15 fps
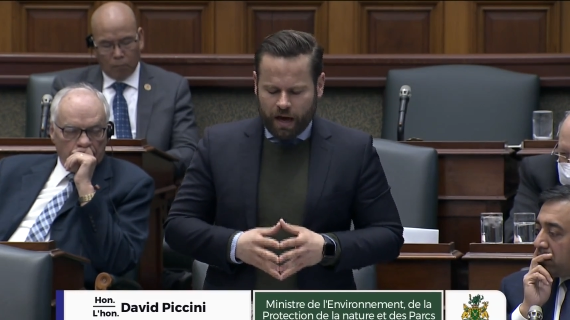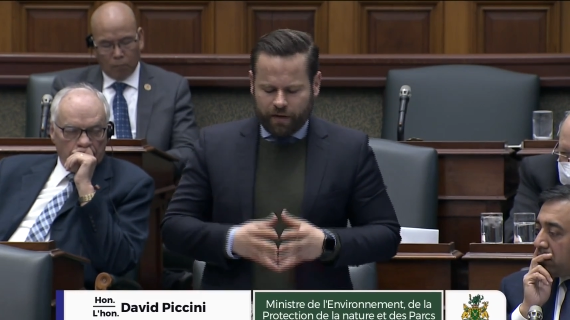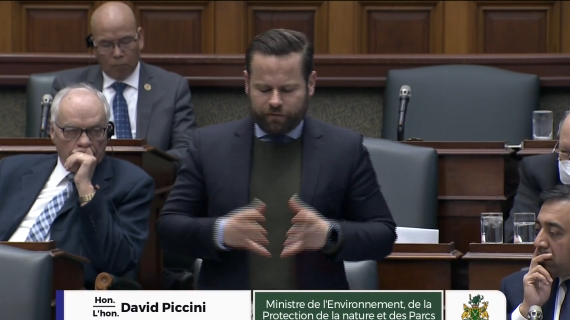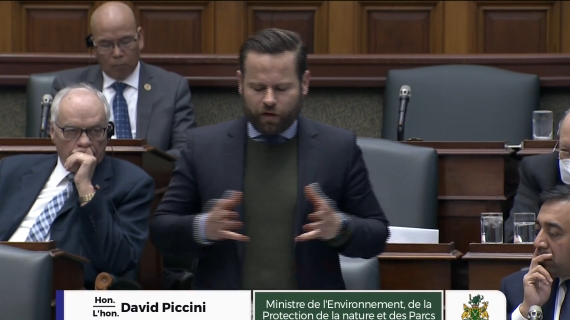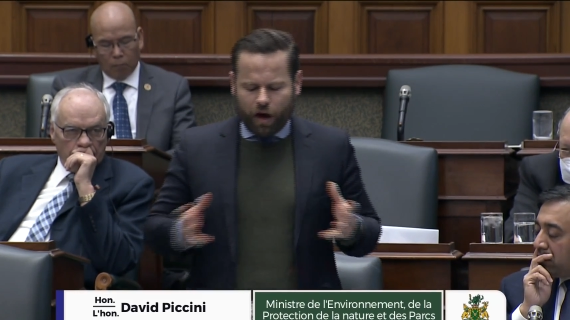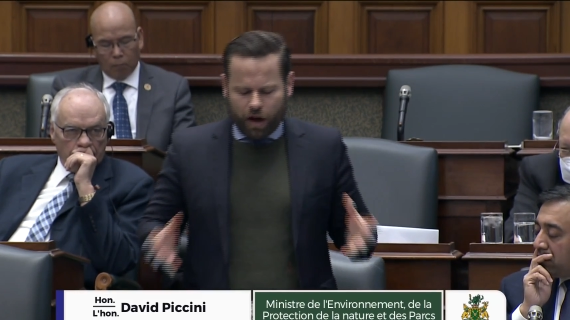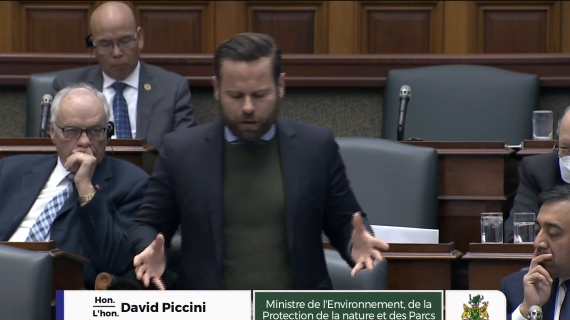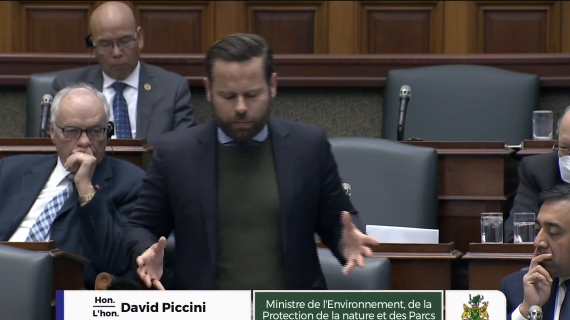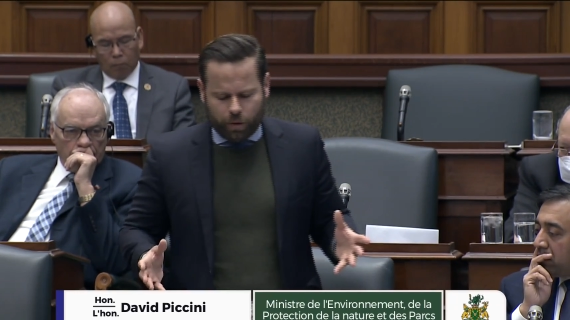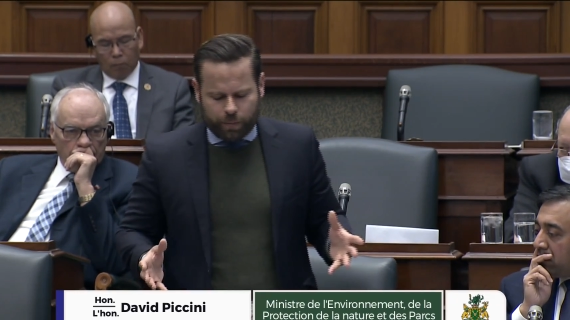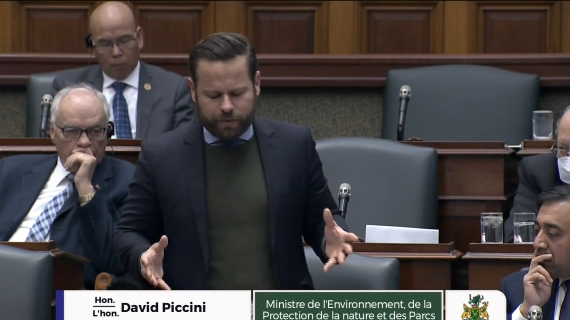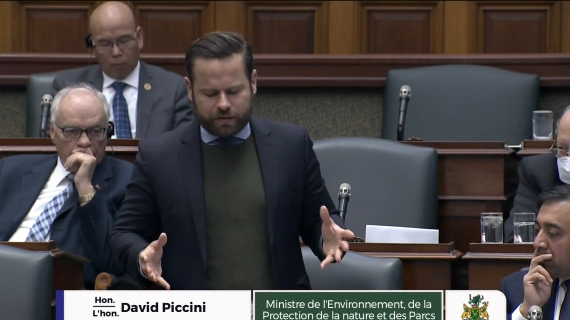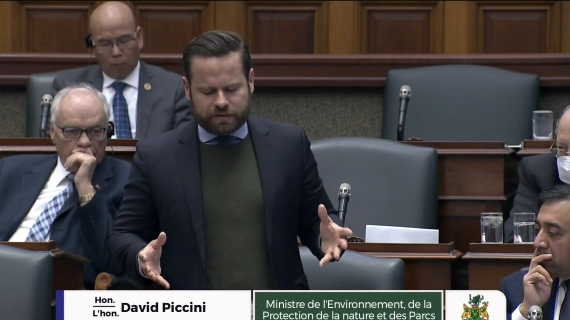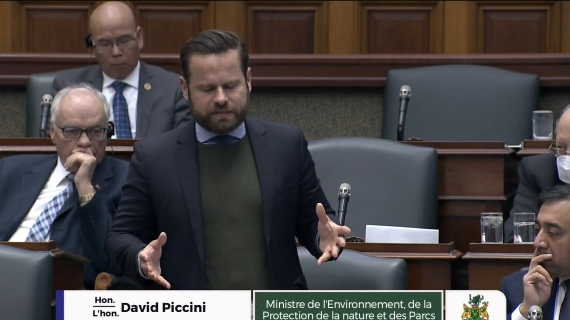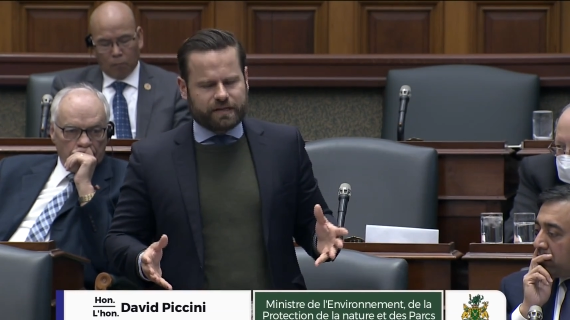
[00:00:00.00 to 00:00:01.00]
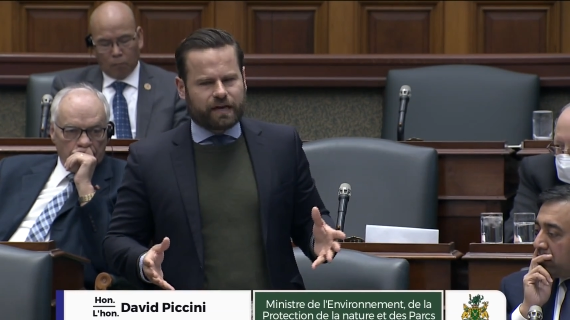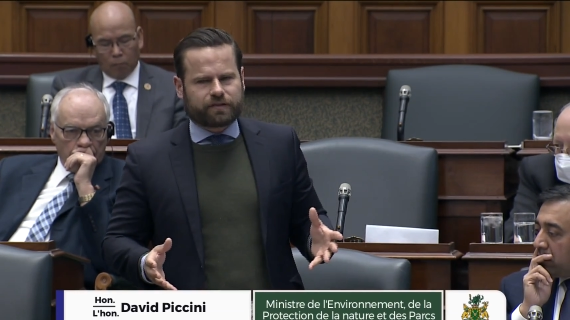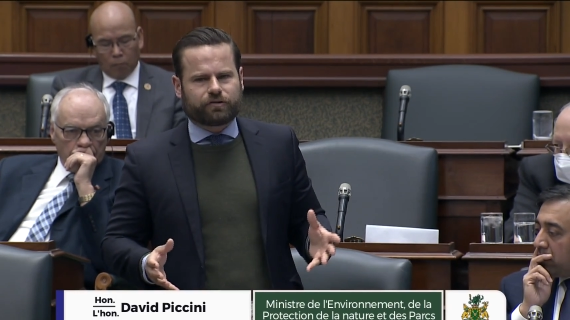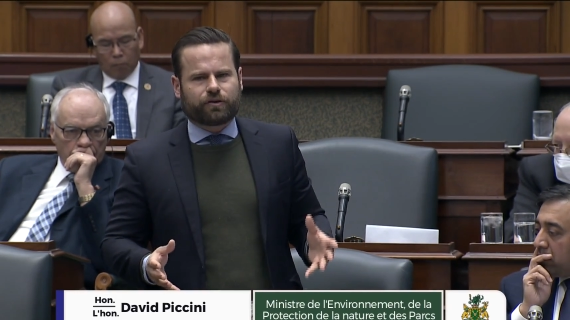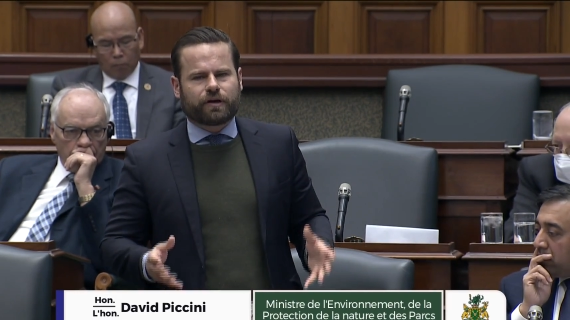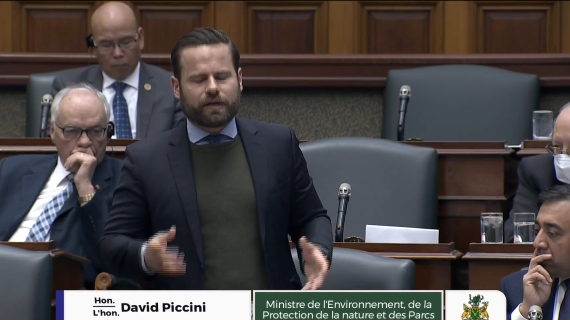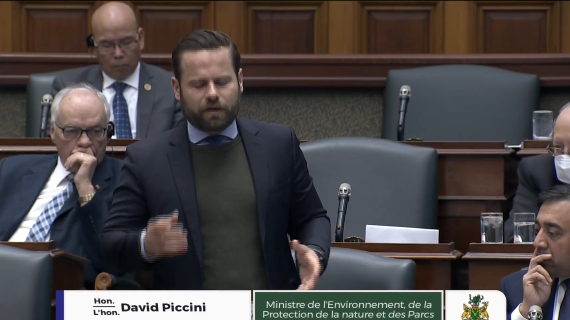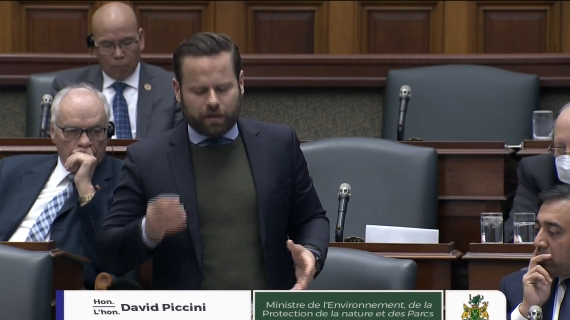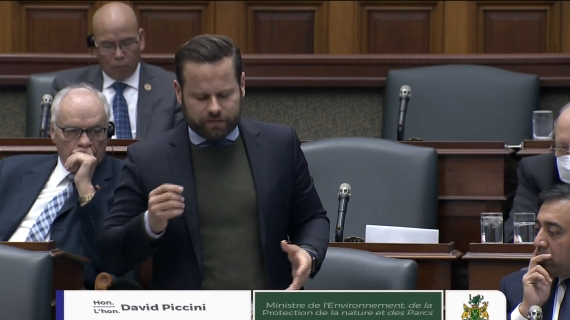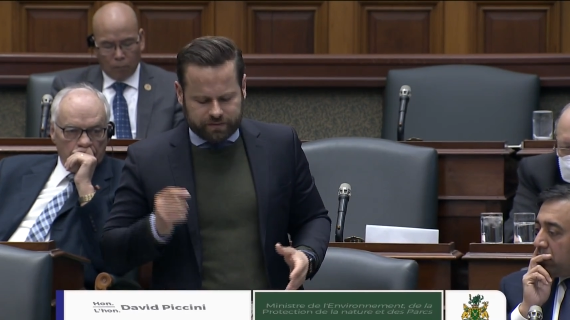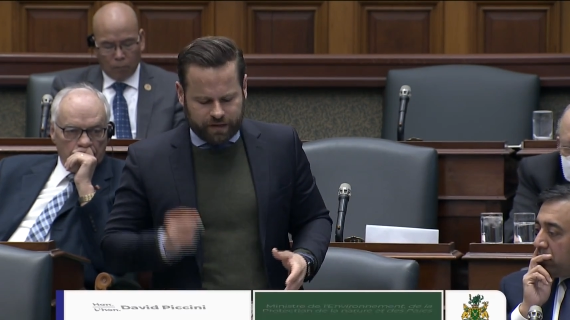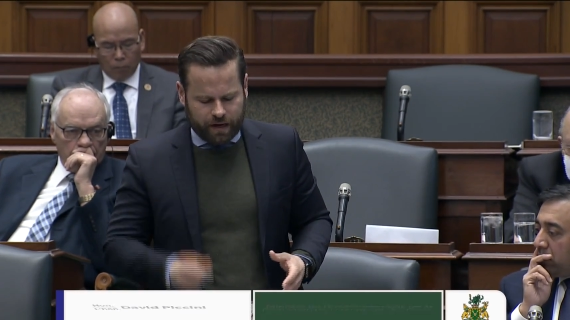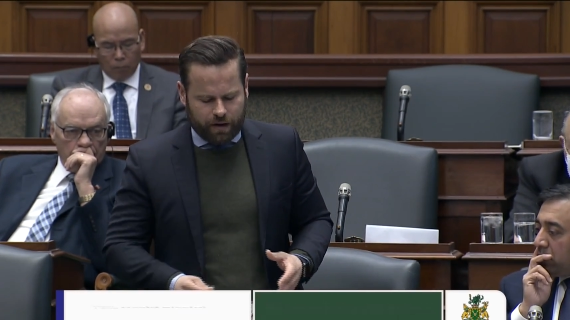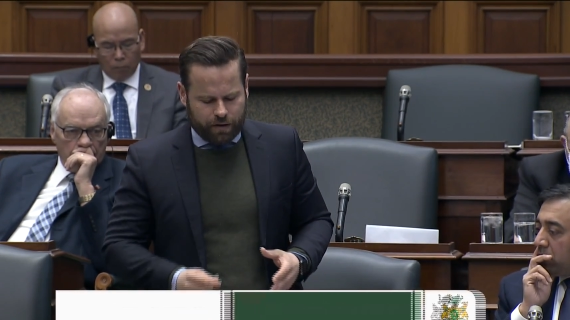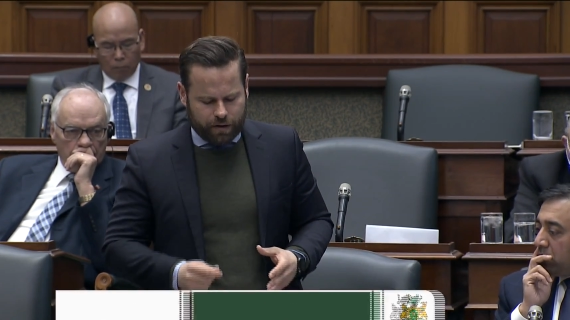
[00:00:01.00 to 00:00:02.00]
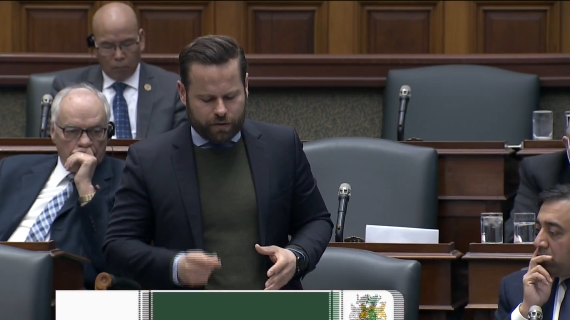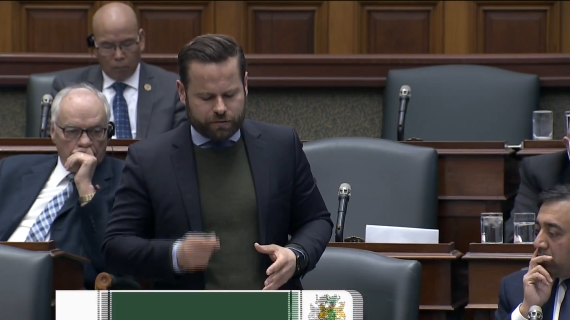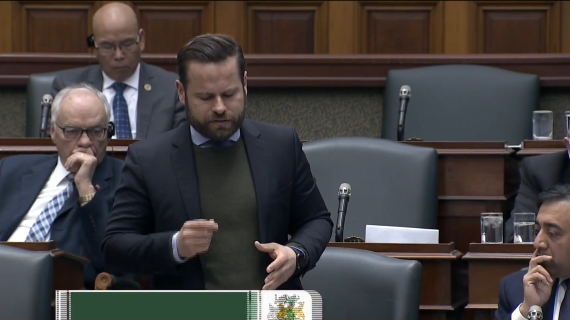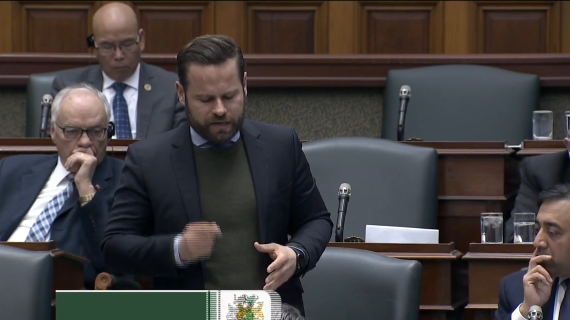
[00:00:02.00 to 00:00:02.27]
Speaker 1: of the automobile sector in Ontario's